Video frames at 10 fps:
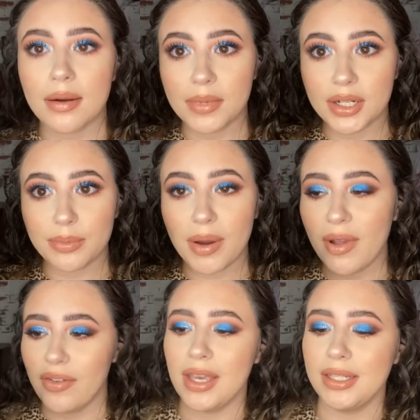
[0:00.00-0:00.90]
I'm gonna spray my
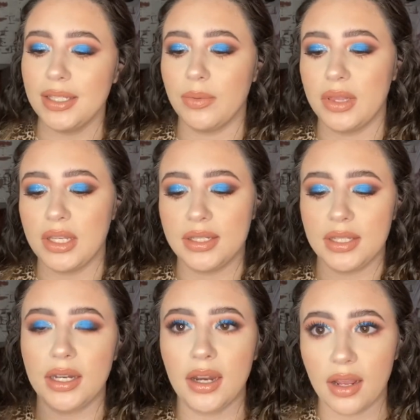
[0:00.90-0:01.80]
face with the
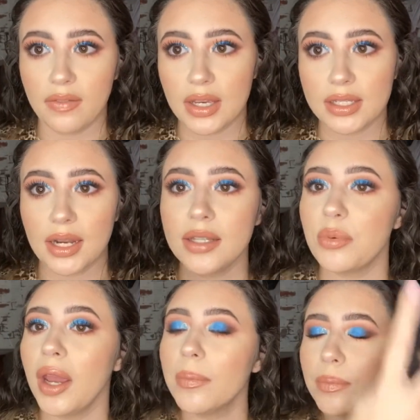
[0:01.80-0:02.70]
Skindinavia setting spray.